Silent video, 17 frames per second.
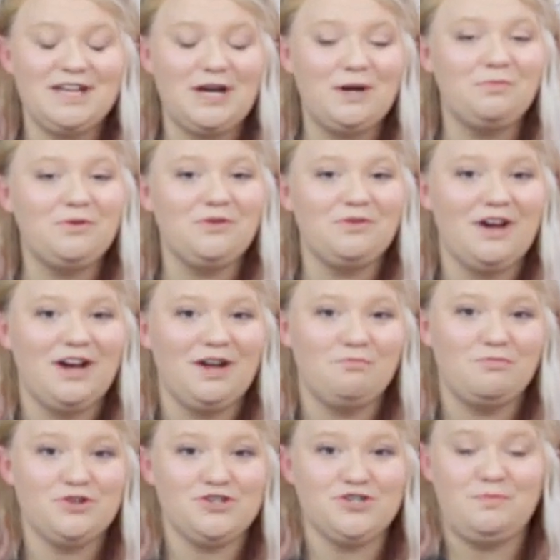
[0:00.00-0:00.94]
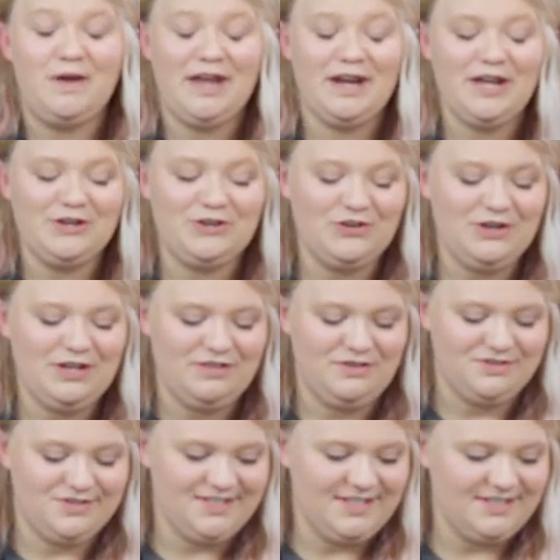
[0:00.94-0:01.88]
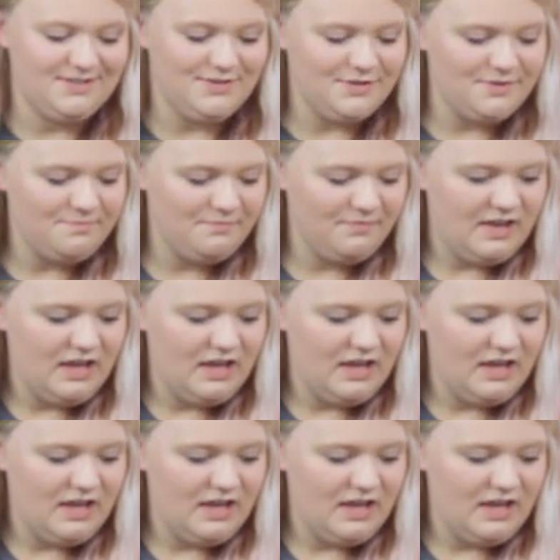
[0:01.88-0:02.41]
help you not push paint underneath your stencil.